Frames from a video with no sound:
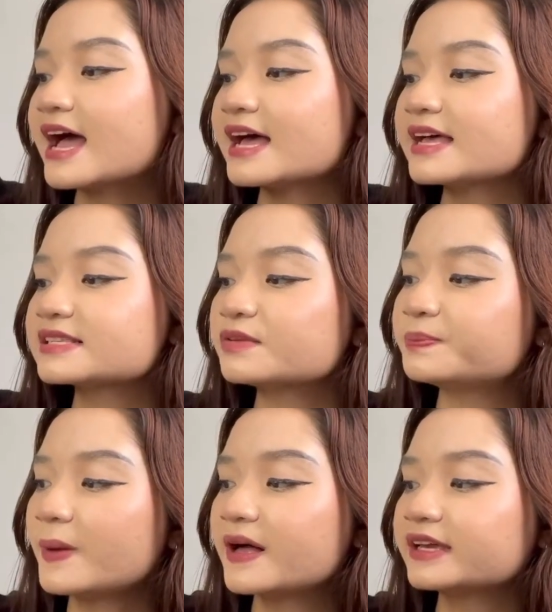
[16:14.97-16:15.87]
has a
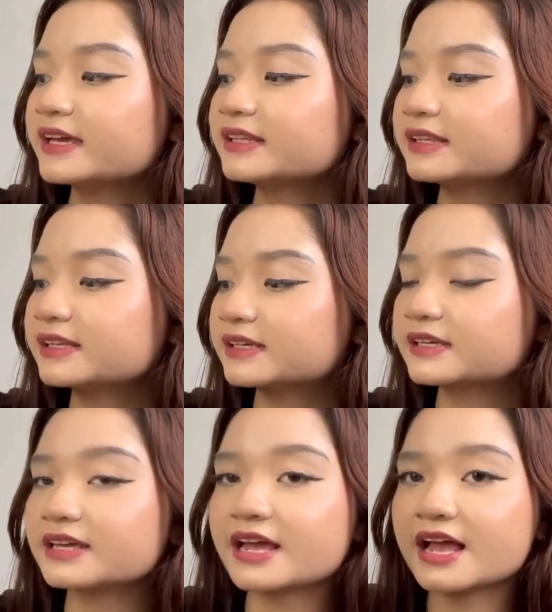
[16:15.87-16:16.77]
pocket
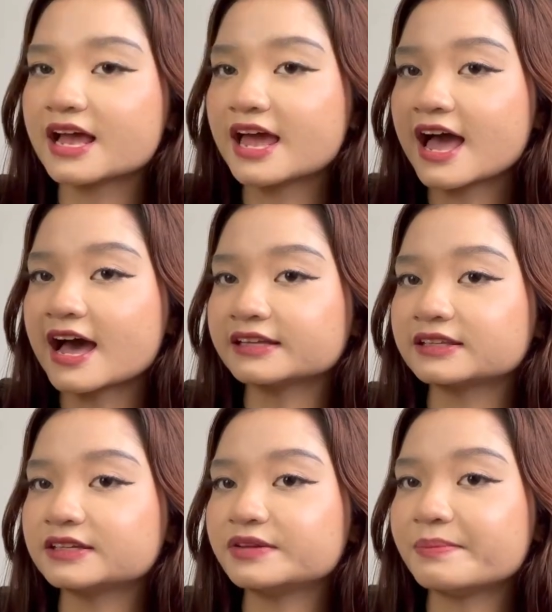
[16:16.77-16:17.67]
at
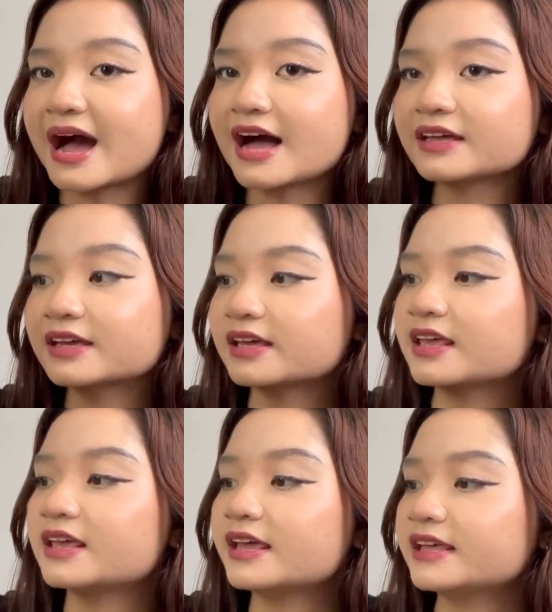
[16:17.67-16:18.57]
the back.
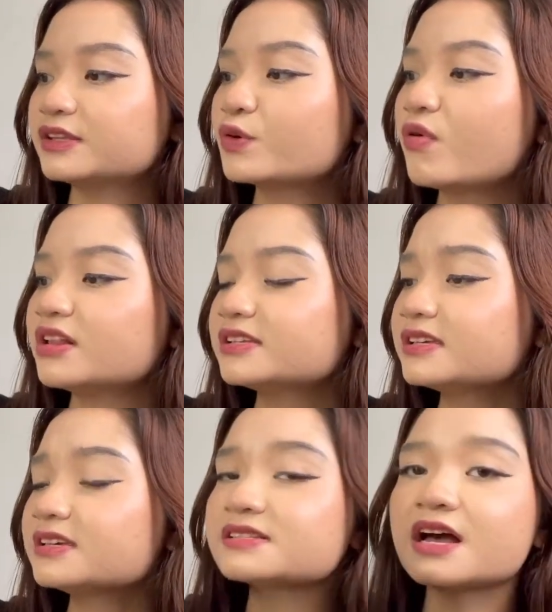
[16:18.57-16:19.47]
And the
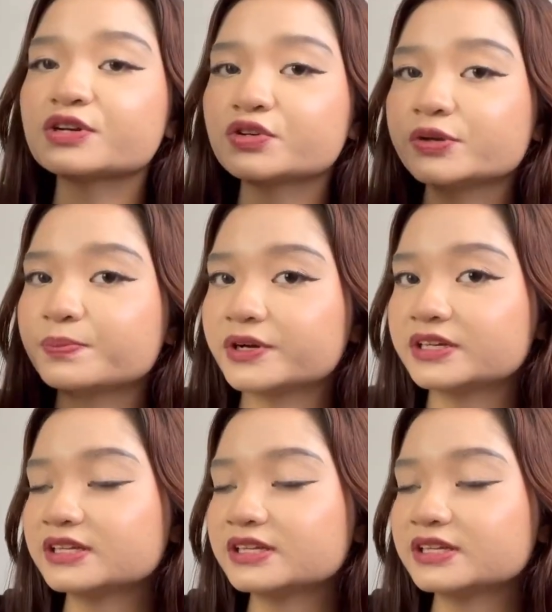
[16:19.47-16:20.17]
quality is actually pretty